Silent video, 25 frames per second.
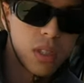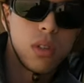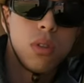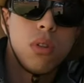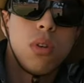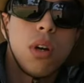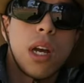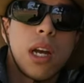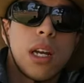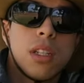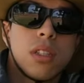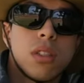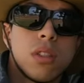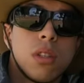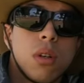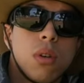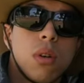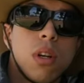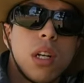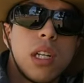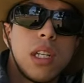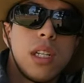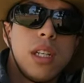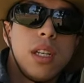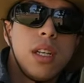who has
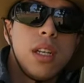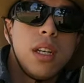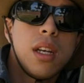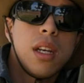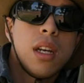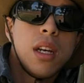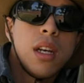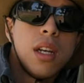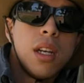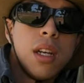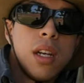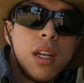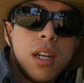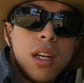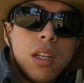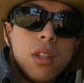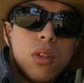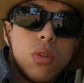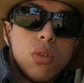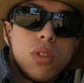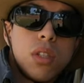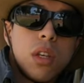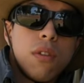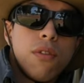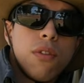already
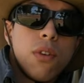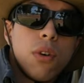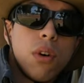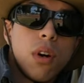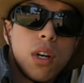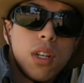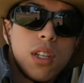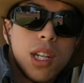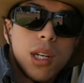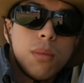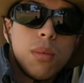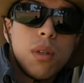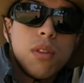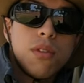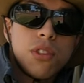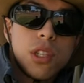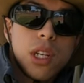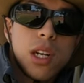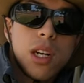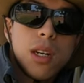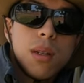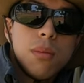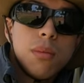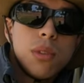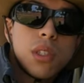used it for a number of
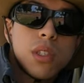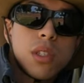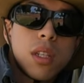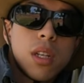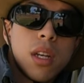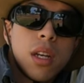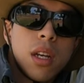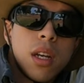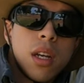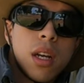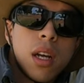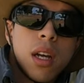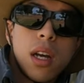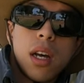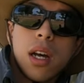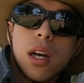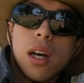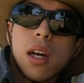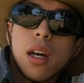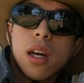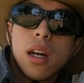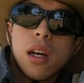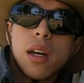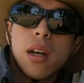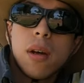times
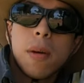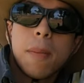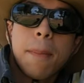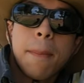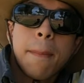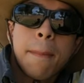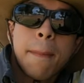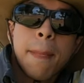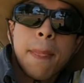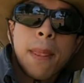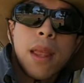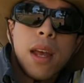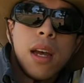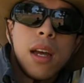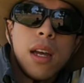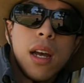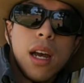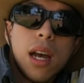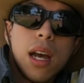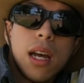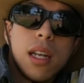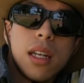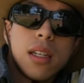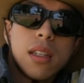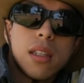
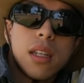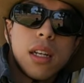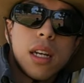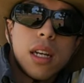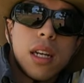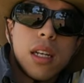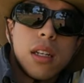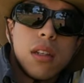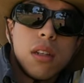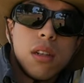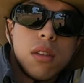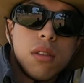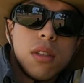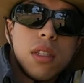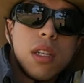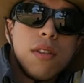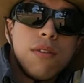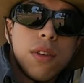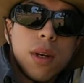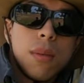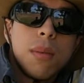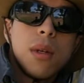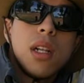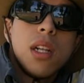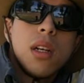and already
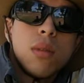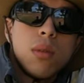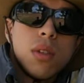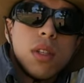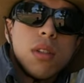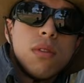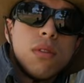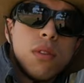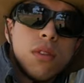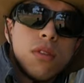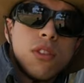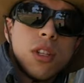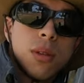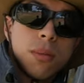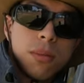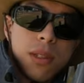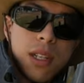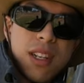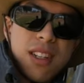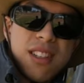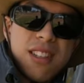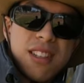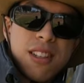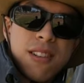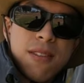familiar with the rooftop
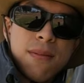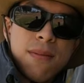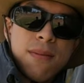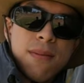tent.